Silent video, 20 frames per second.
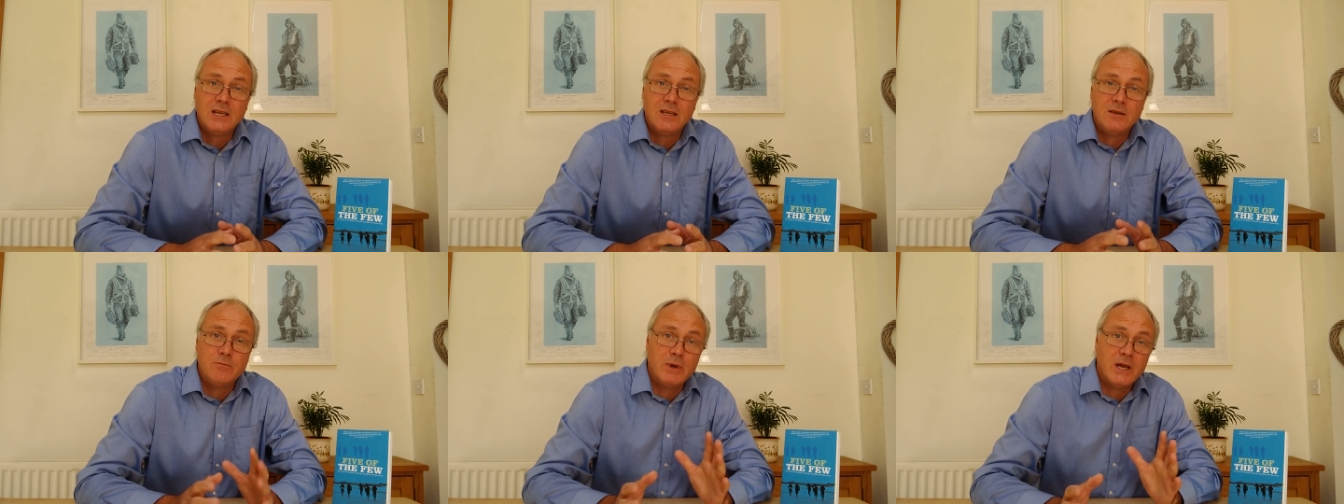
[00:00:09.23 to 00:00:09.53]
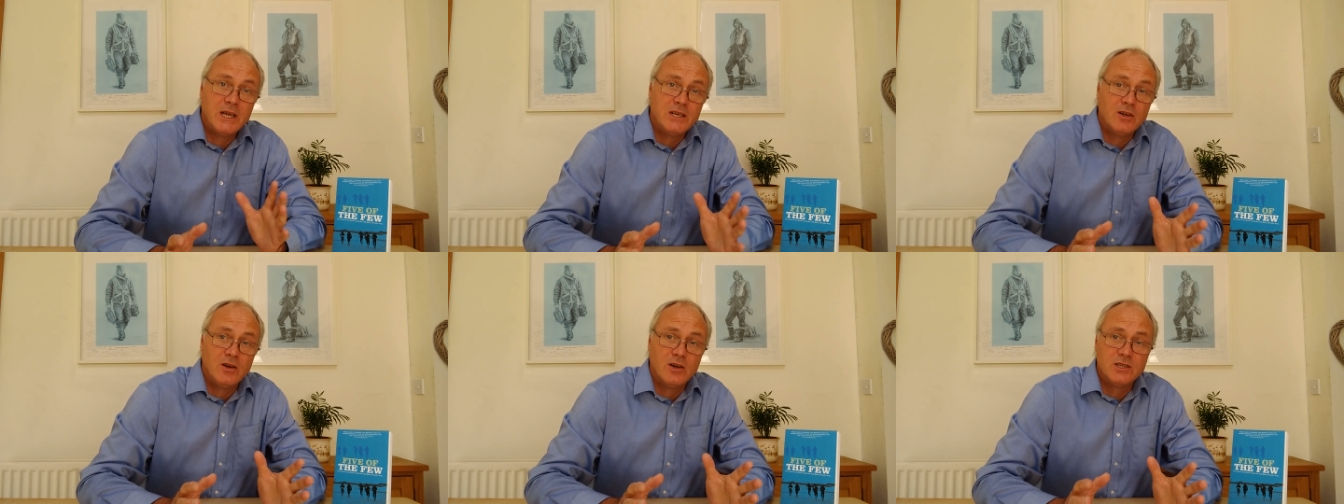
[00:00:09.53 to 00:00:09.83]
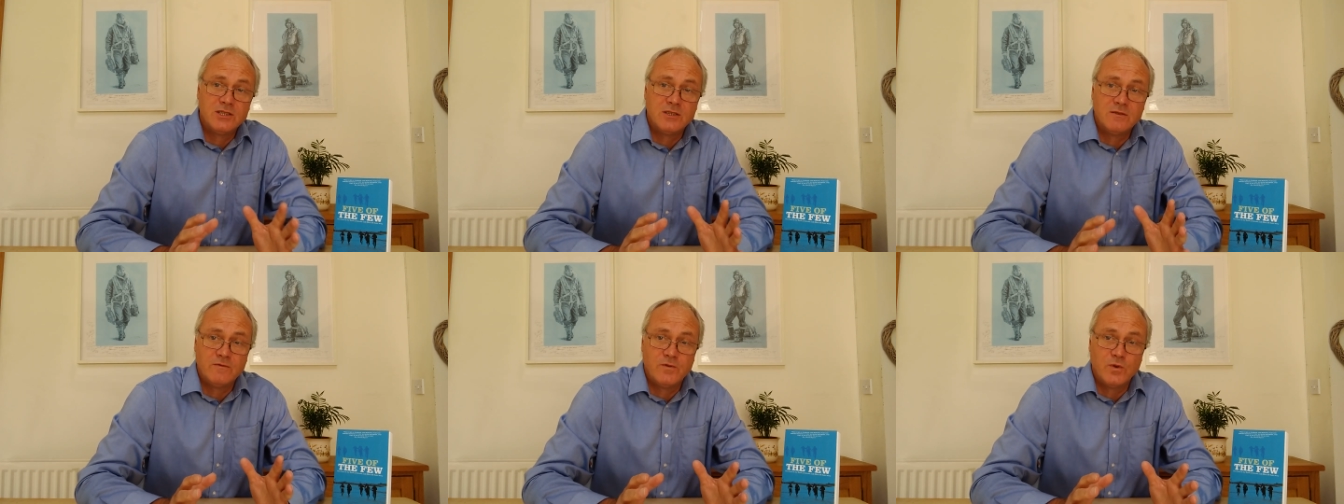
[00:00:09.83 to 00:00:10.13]
in May
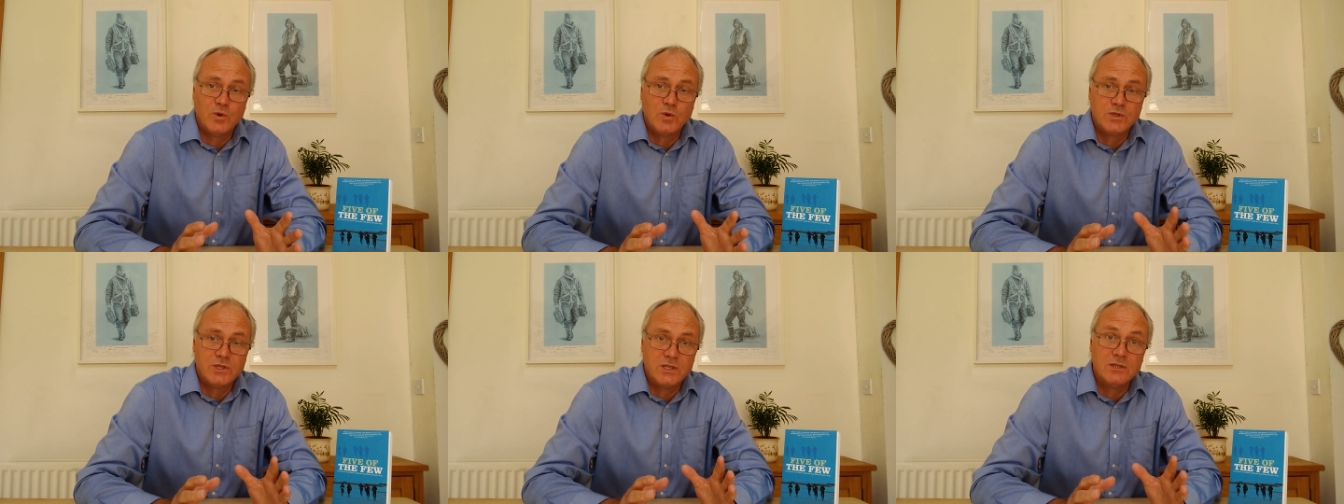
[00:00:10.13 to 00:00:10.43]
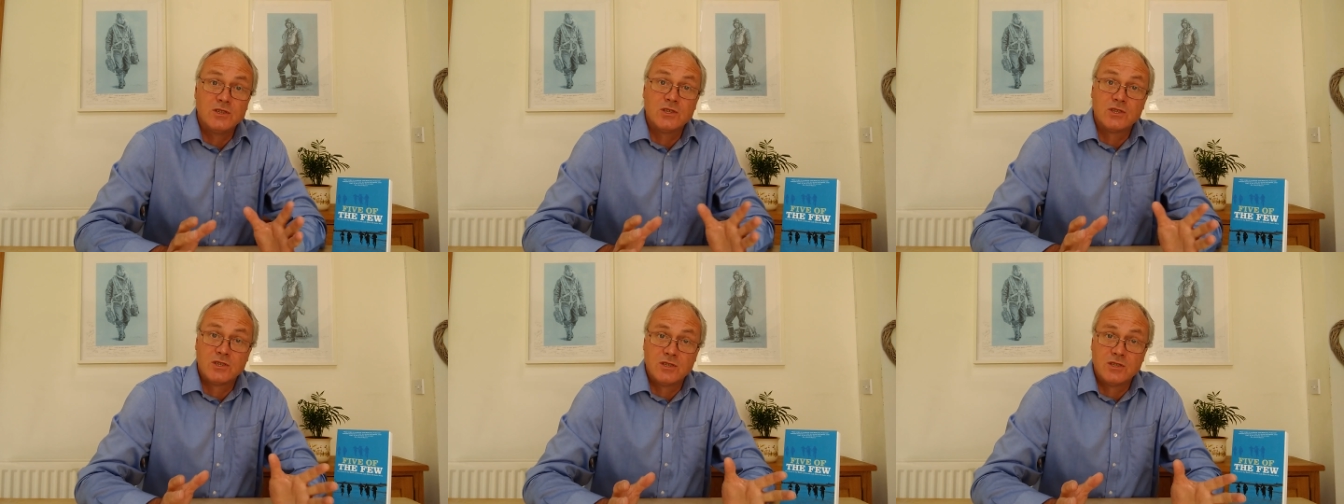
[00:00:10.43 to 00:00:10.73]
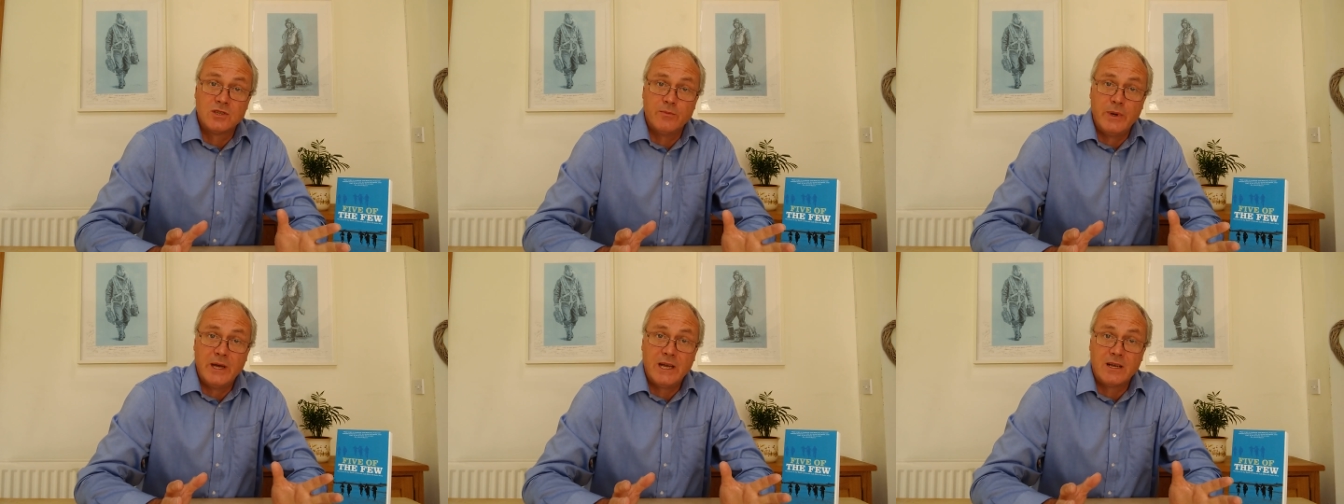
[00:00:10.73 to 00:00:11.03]
1940, just as
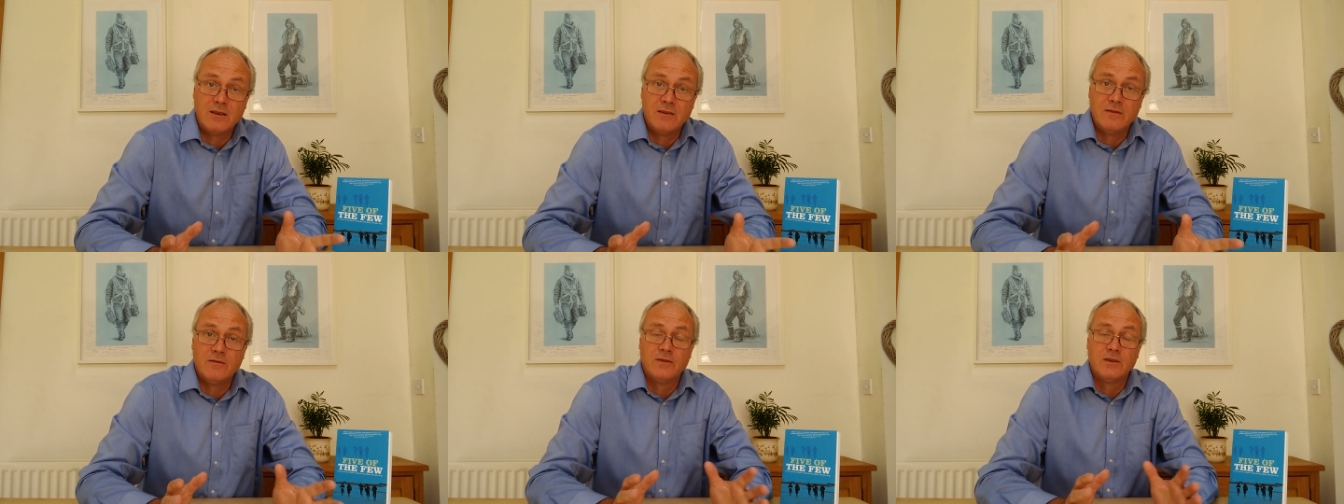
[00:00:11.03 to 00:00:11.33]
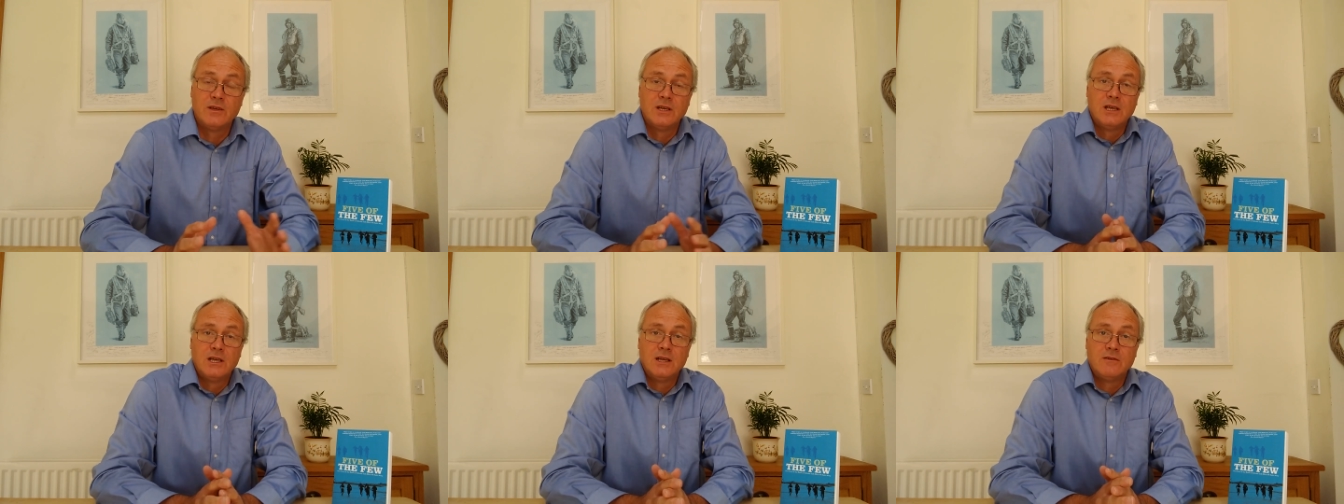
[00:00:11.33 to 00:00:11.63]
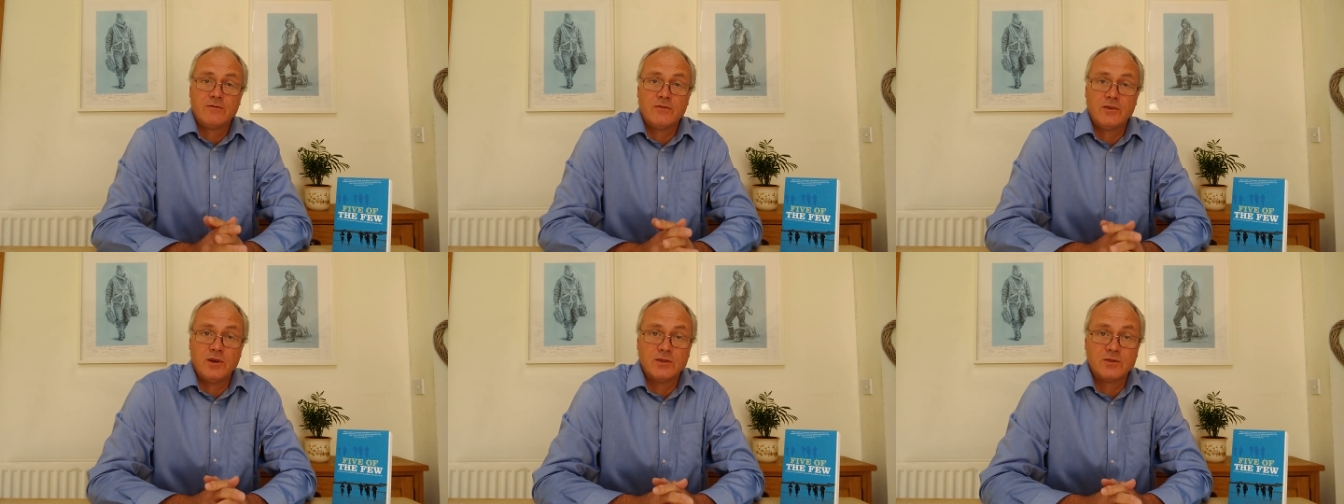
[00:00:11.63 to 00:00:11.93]
the Battle of
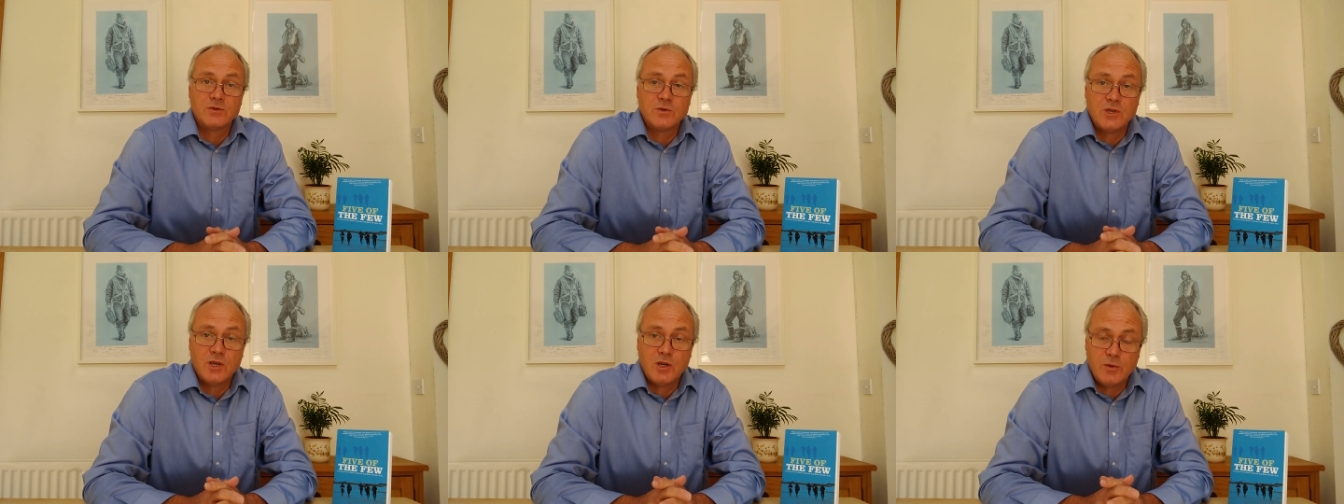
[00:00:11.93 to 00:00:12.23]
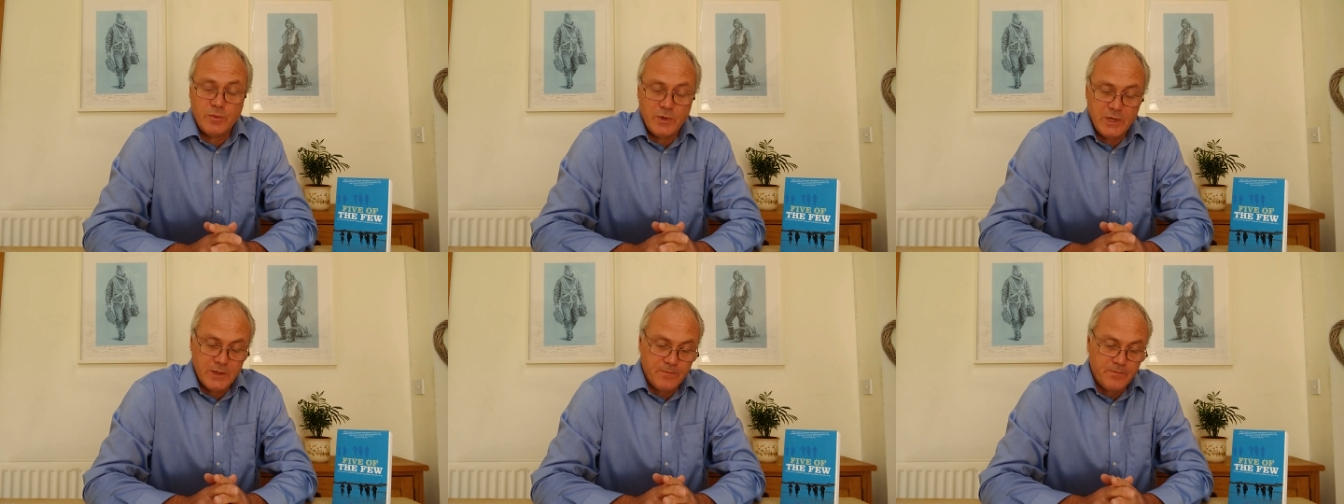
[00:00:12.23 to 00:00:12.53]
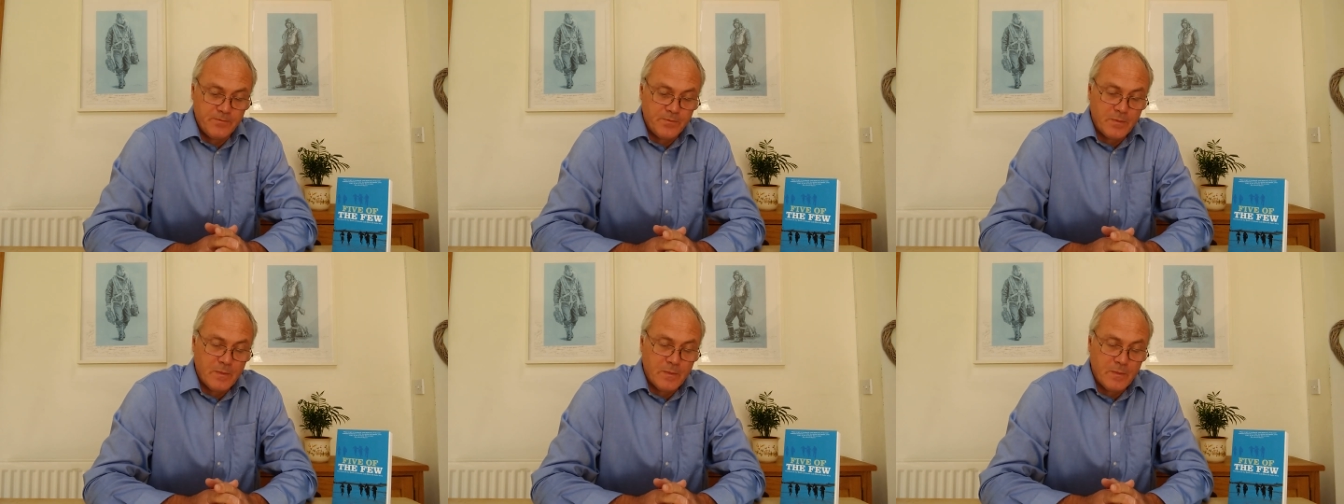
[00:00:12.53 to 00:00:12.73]
France was opening.